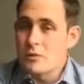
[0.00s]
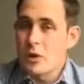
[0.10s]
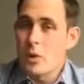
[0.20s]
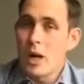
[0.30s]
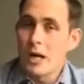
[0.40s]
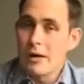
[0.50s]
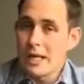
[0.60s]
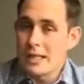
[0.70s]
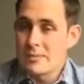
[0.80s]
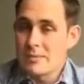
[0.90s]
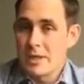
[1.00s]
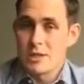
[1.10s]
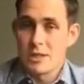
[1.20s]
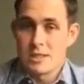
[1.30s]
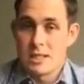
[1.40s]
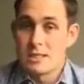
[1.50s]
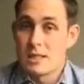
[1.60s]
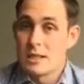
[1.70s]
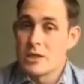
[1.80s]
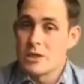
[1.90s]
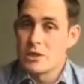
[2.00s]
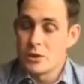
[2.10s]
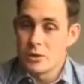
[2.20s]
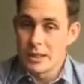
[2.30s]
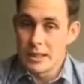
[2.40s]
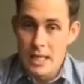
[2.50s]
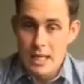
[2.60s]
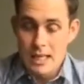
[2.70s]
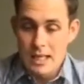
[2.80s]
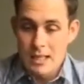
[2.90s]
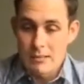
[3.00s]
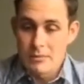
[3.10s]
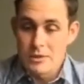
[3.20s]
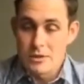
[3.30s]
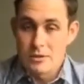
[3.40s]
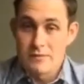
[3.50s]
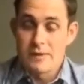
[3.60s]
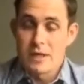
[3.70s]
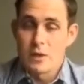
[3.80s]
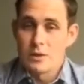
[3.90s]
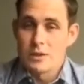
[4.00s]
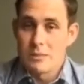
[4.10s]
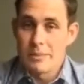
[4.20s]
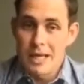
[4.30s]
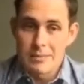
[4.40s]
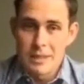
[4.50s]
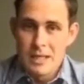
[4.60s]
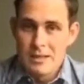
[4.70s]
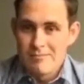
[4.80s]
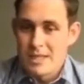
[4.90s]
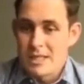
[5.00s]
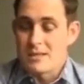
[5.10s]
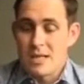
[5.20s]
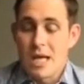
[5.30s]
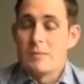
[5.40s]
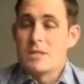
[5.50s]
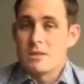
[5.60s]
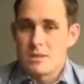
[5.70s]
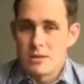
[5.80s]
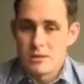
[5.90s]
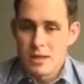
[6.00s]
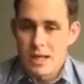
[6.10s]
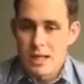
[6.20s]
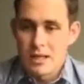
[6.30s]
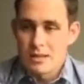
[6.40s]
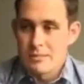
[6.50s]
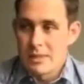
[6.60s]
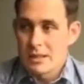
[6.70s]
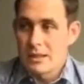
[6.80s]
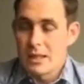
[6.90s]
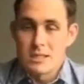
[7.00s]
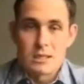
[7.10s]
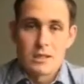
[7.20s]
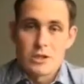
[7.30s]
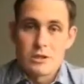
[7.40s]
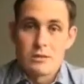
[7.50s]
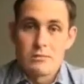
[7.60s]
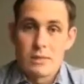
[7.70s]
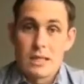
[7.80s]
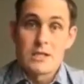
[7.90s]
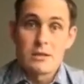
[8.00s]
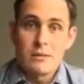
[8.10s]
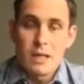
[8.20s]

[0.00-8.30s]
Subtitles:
require any specialist installation tooling to fit it onto the pipe. This helps to make installation easier